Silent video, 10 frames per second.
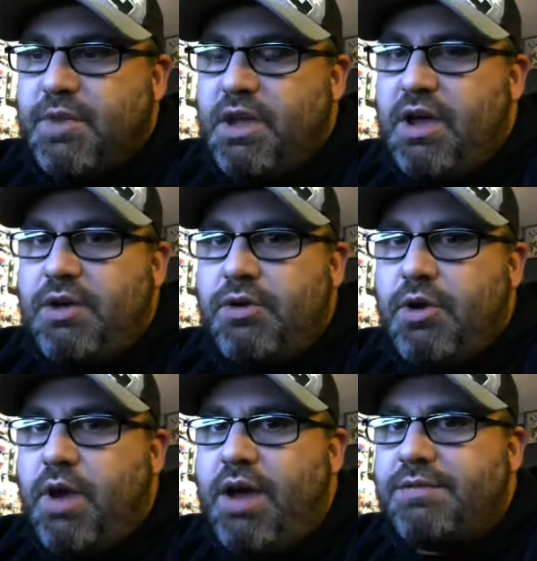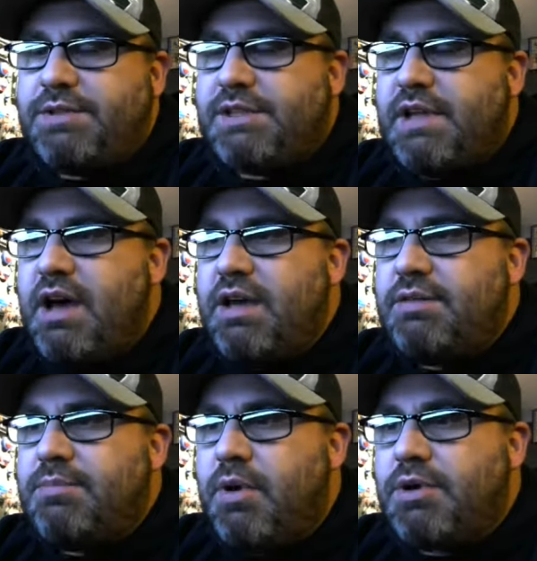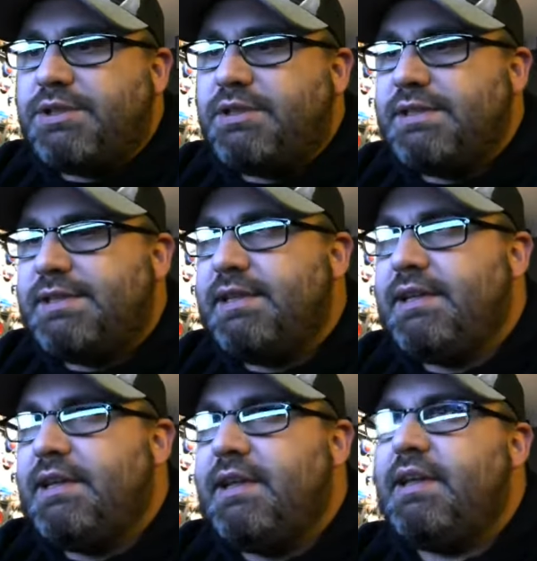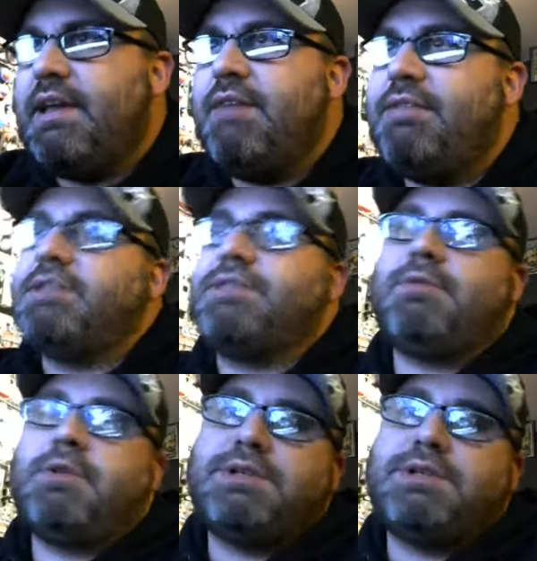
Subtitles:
I don't know. I have just not personally seen any evidence for it.